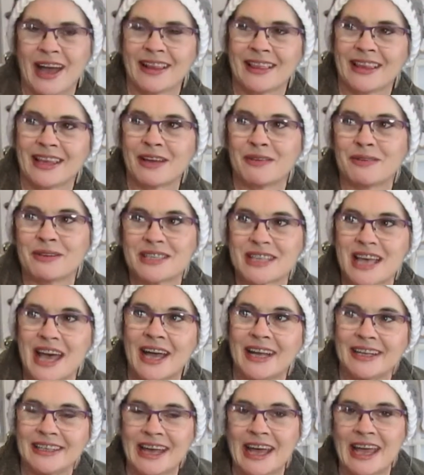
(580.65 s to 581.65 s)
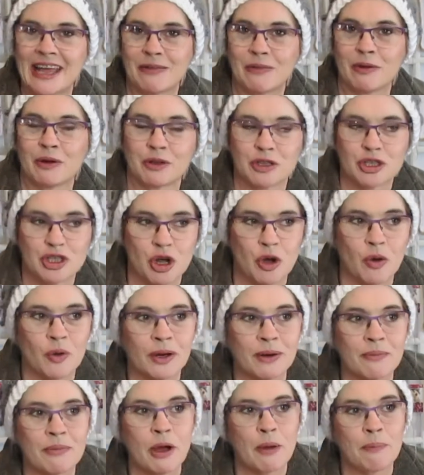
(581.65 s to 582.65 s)
i think it was that night we were
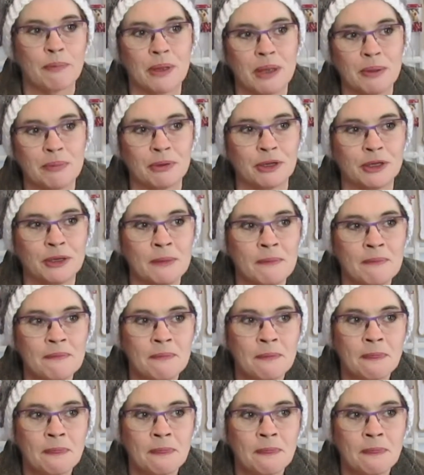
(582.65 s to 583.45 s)
joking about people